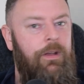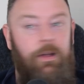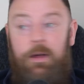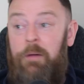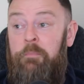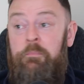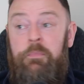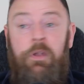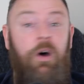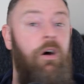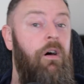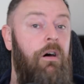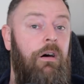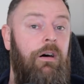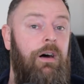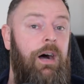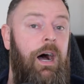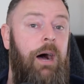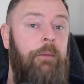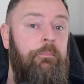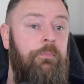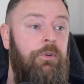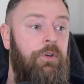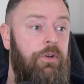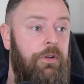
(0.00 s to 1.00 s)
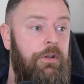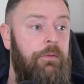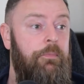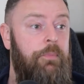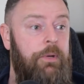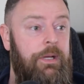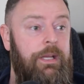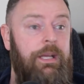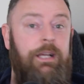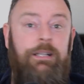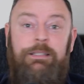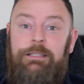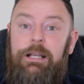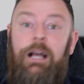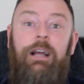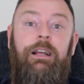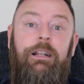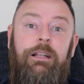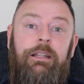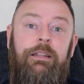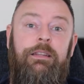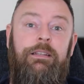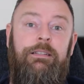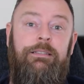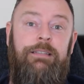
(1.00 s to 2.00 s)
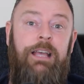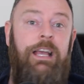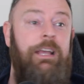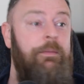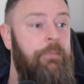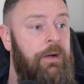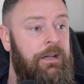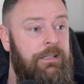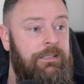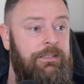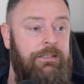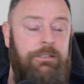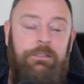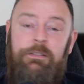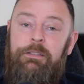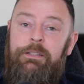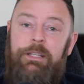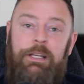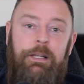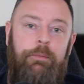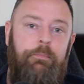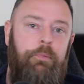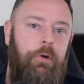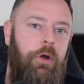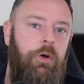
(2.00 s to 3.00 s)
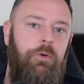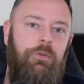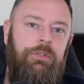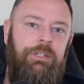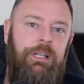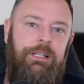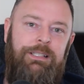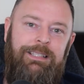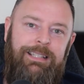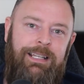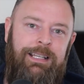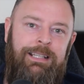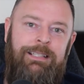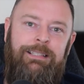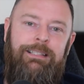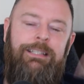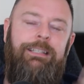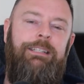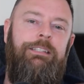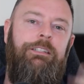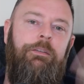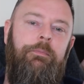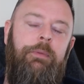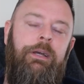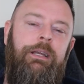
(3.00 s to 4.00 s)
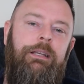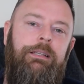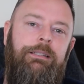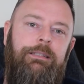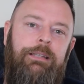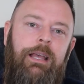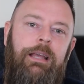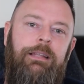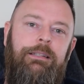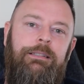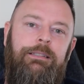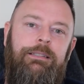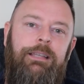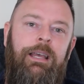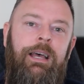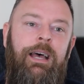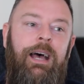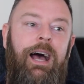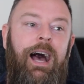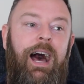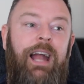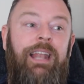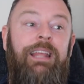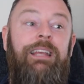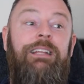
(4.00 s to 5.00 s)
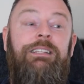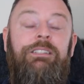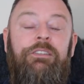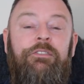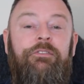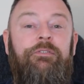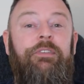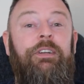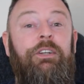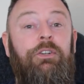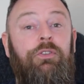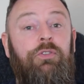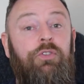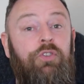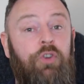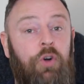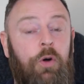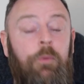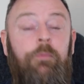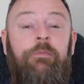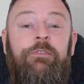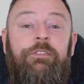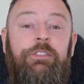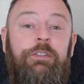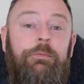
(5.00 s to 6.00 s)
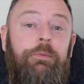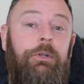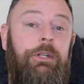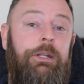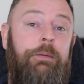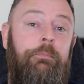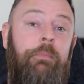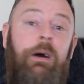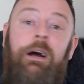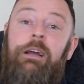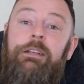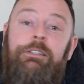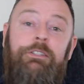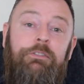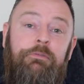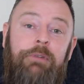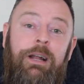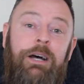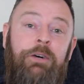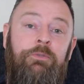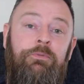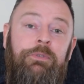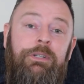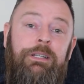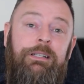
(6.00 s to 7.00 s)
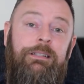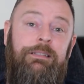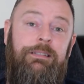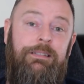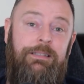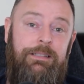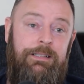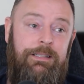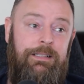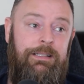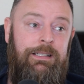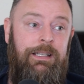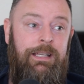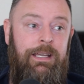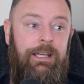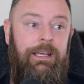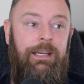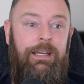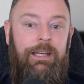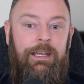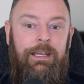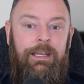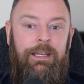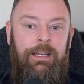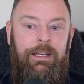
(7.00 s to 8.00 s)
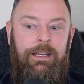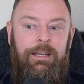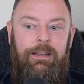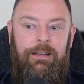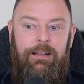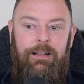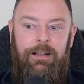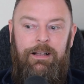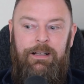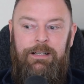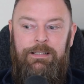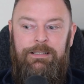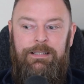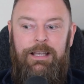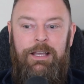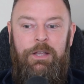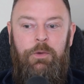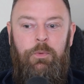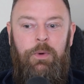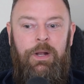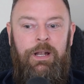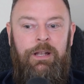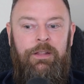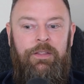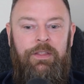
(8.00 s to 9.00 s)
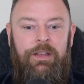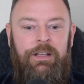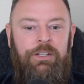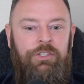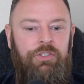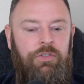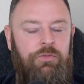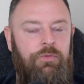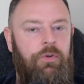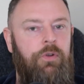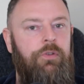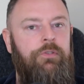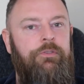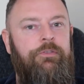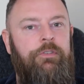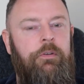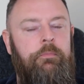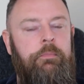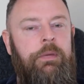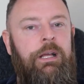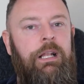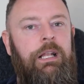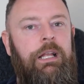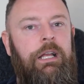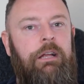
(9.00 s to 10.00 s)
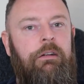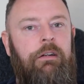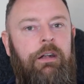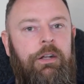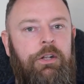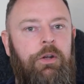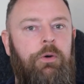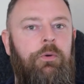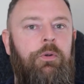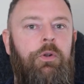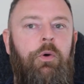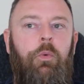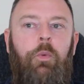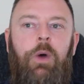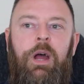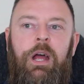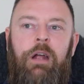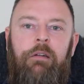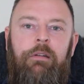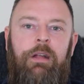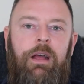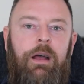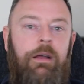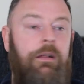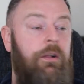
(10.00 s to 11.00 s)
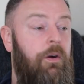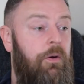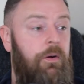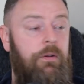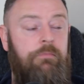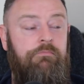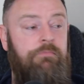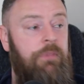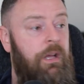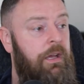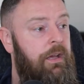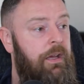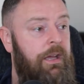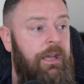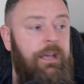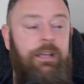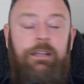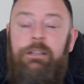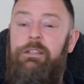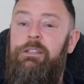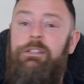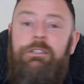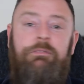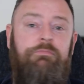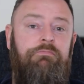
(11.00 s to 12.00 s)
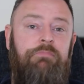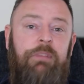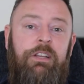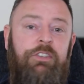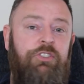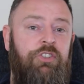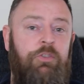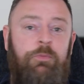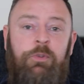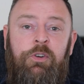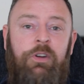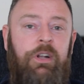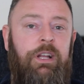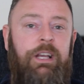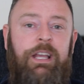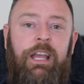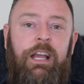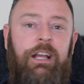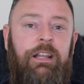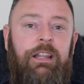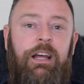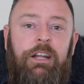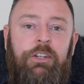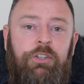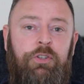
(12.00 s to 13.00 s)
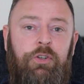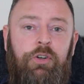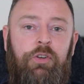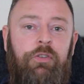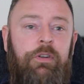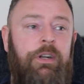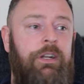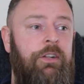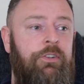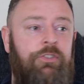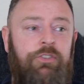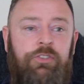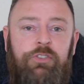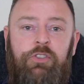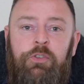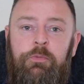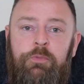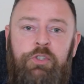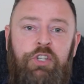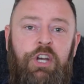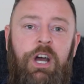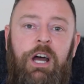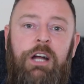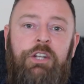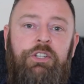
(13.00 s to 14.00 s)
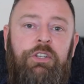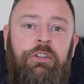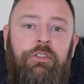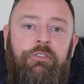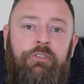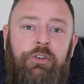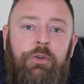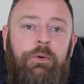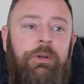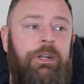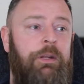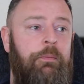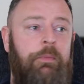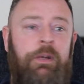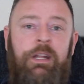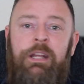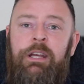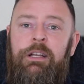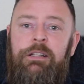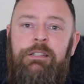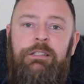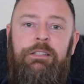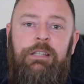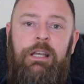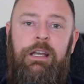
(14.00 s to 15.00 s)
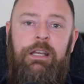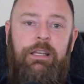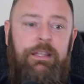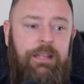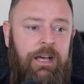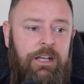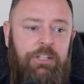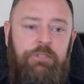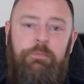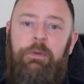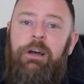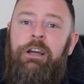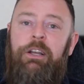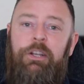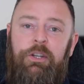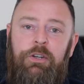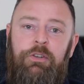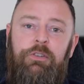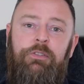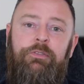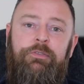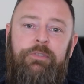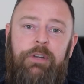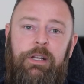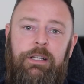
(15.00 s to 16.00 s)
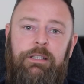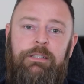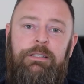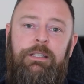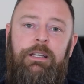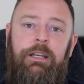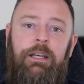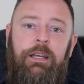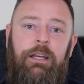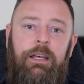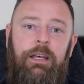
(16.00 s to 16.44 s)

I'm not. I'm going to be exactly the same. I still need process. Things need to make sense. I need to feel comfortable in my surroundings. And like I say, when things are unfamiliar, I don't know where, you know, is is someone going to kick that door in and just come charging through in a minute and say that's my girlfriend